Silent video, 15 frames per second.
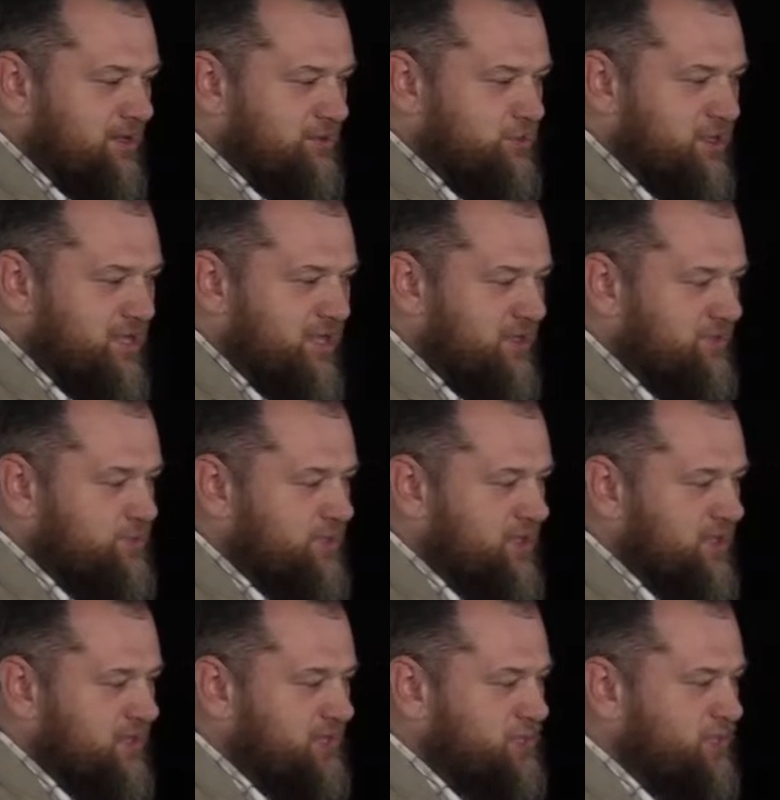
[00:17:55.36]

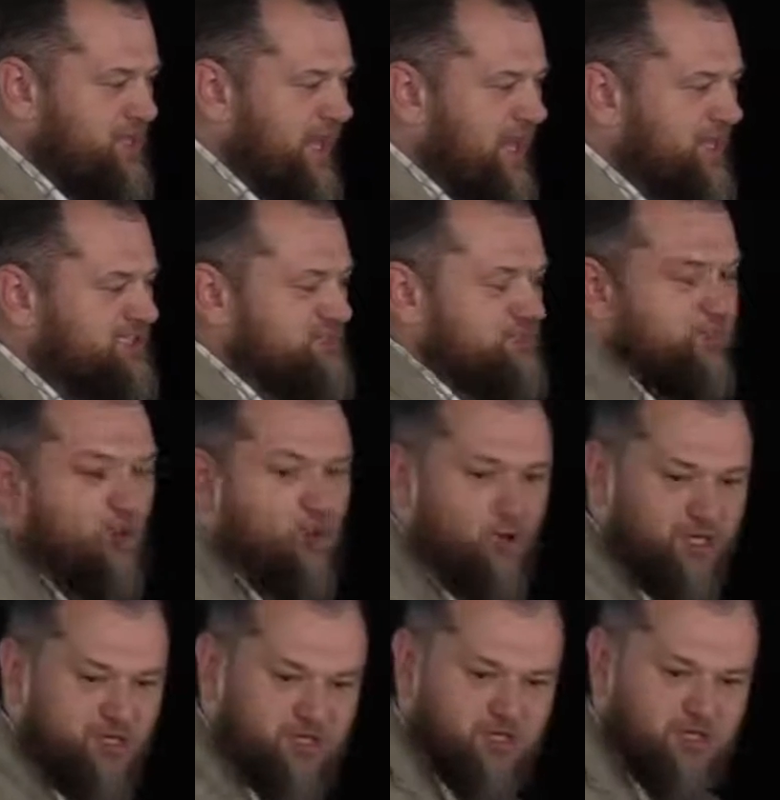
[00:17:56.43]
We
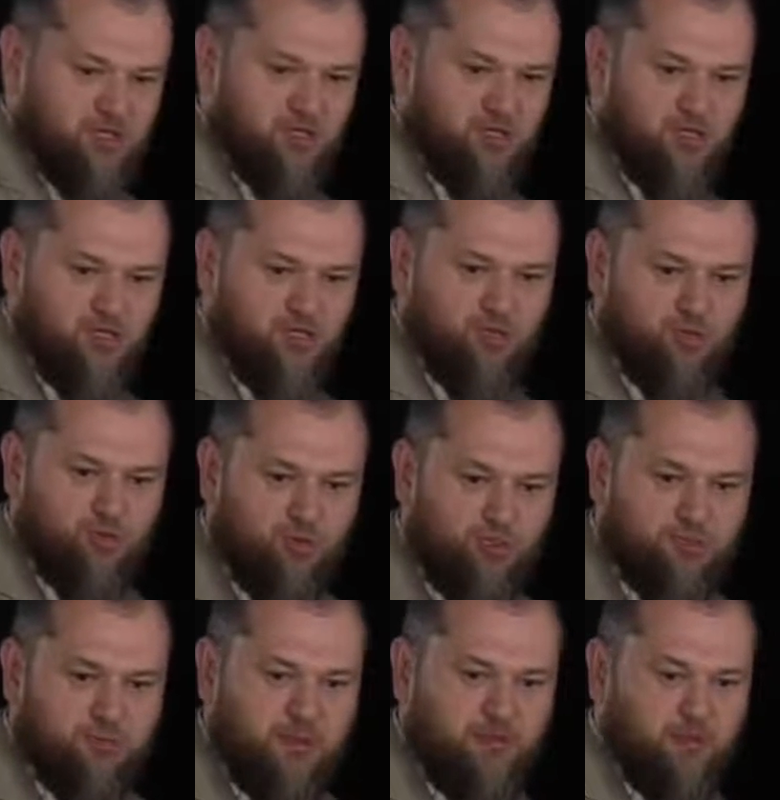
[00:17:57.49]
exploit
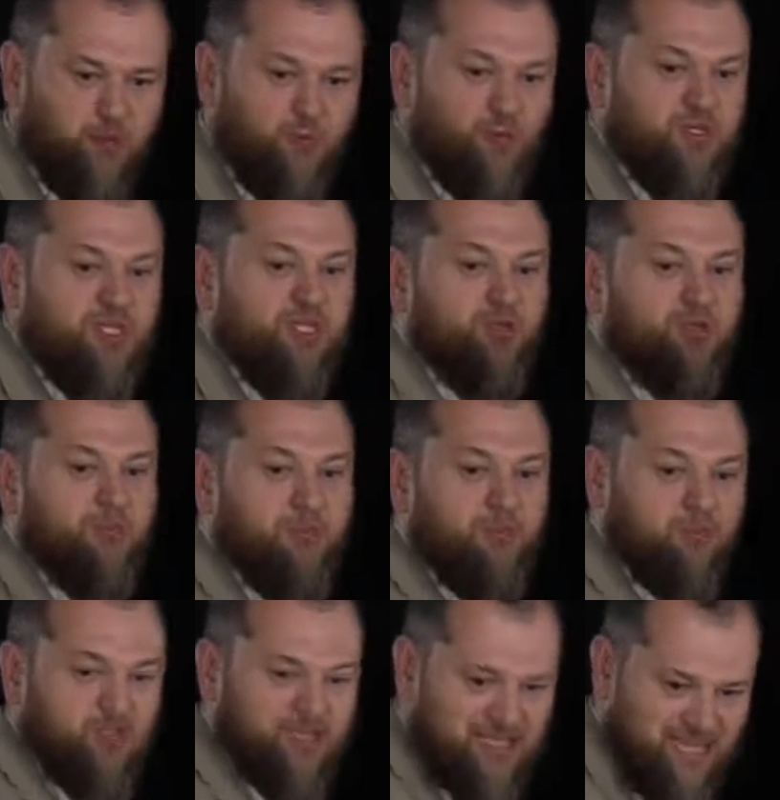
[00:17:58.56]
those people who need to be
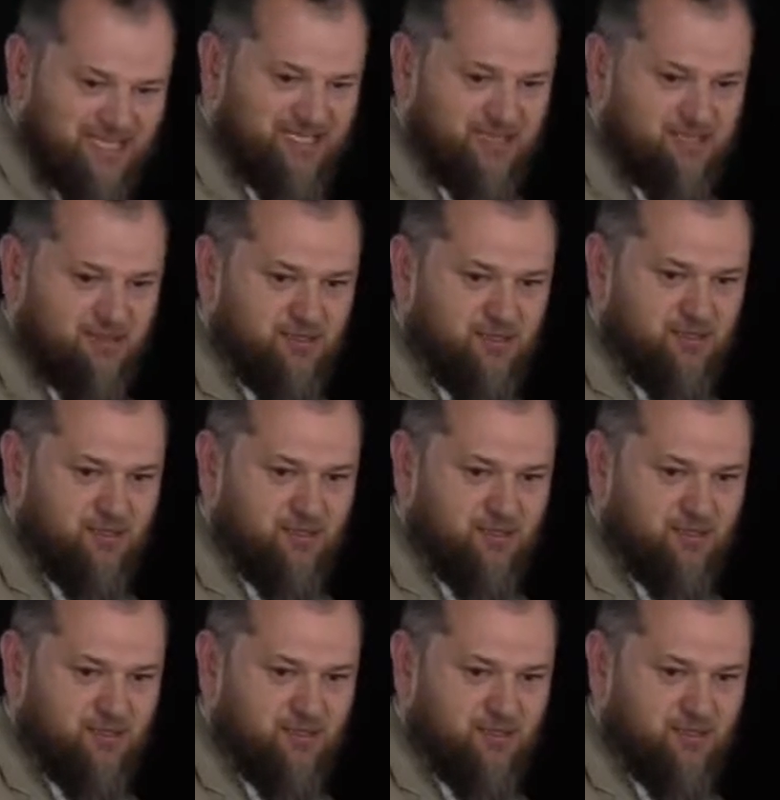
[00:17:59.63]
protected.